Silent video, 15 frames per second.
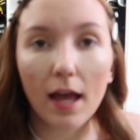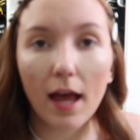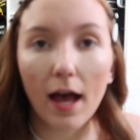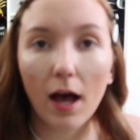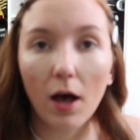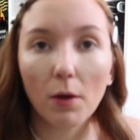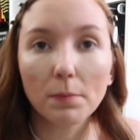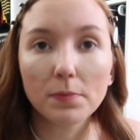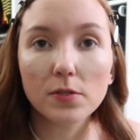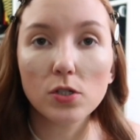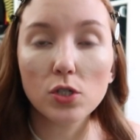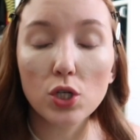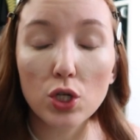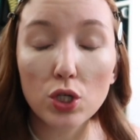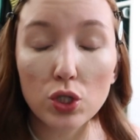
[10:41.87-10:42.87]

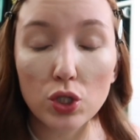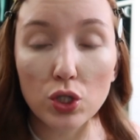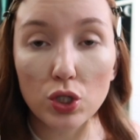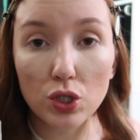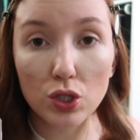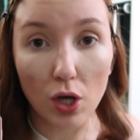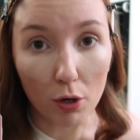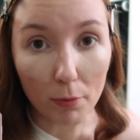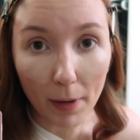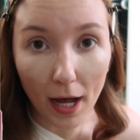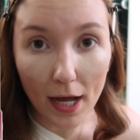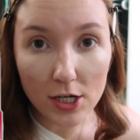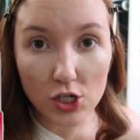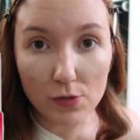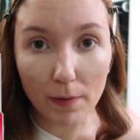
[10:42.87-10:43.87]
helps so
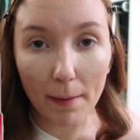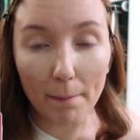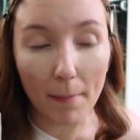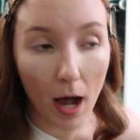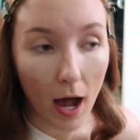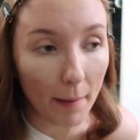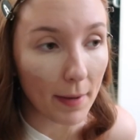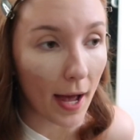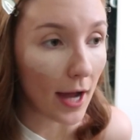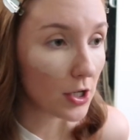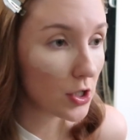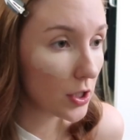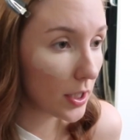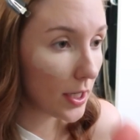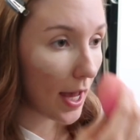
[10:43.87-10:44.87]
much. My mom
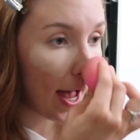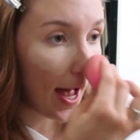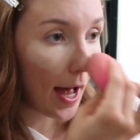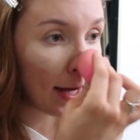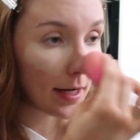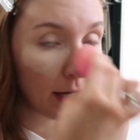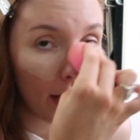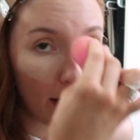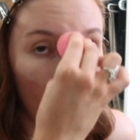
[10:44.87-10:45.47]
actually had